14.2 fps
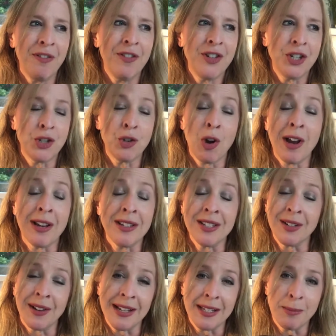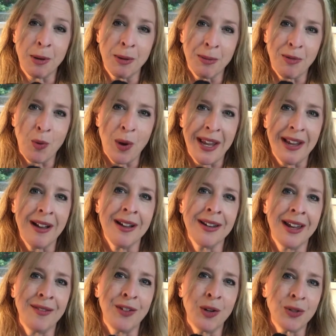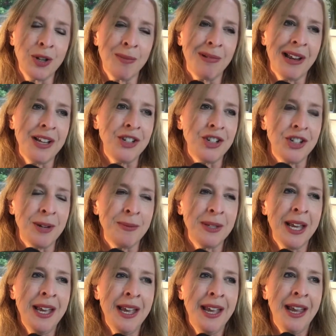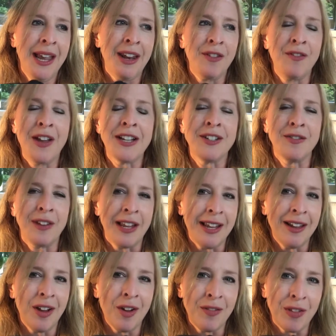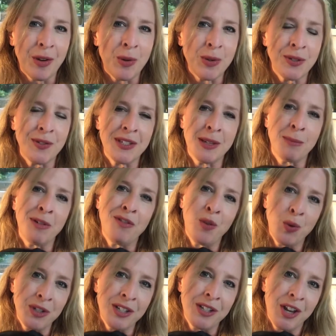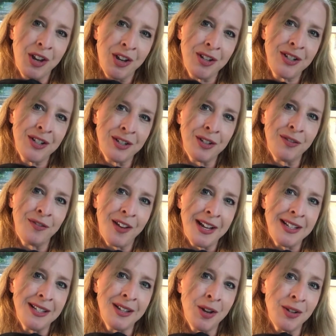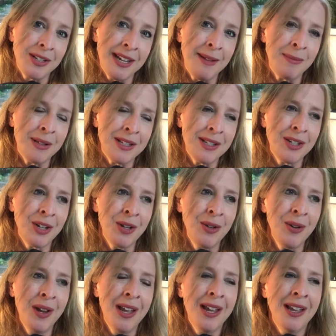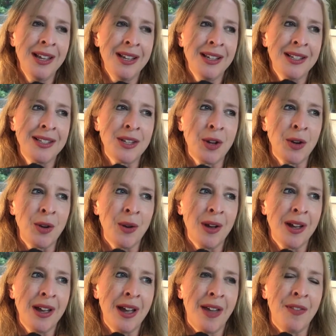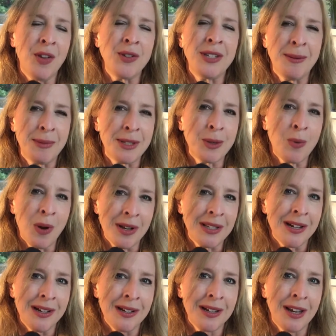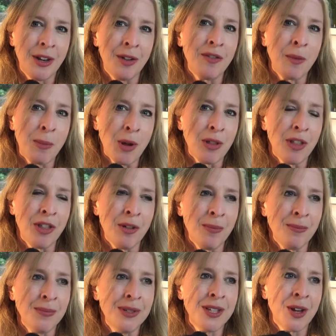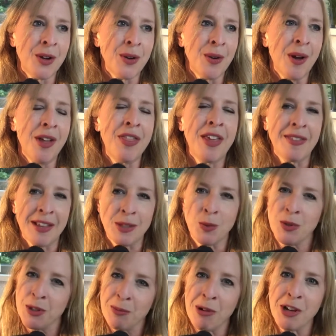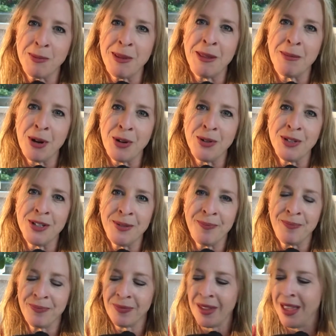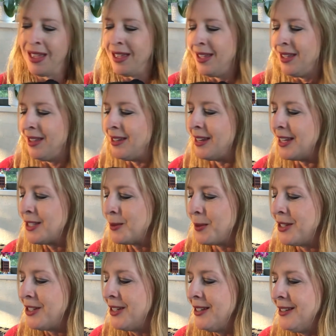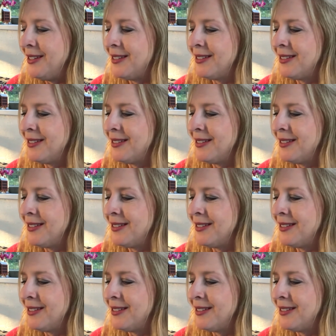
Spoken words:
to try and sort of get to the bottom of why he can't have long-term relationships, it effectively, over the course of the summer, forces her to sort of face her demons too. So, and those demons are quite dark, for both of them. So I think that's what surprised me the most. Next question.